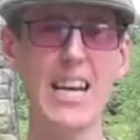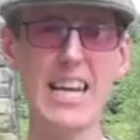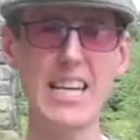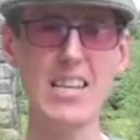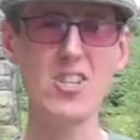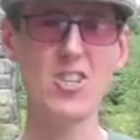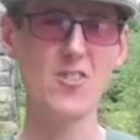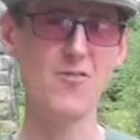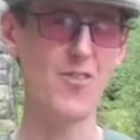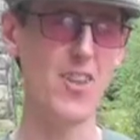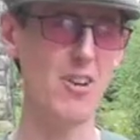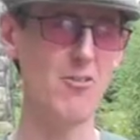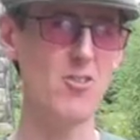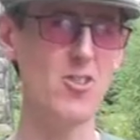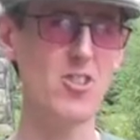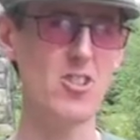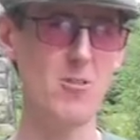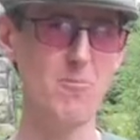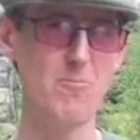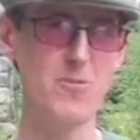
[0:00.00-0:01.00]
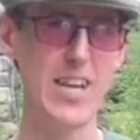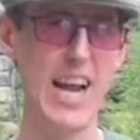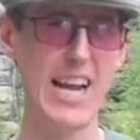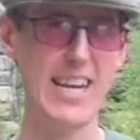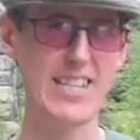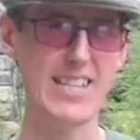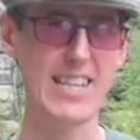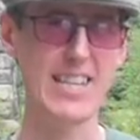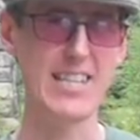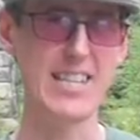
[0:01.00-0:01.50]
each of those
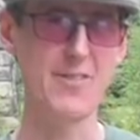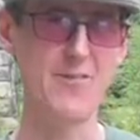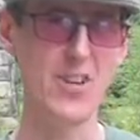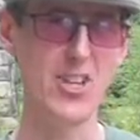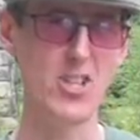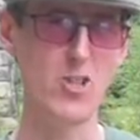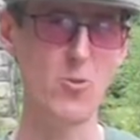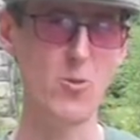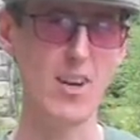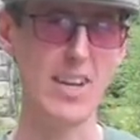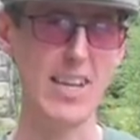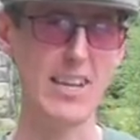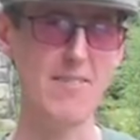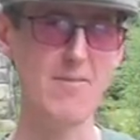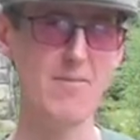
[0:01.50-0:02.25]
subjects individually.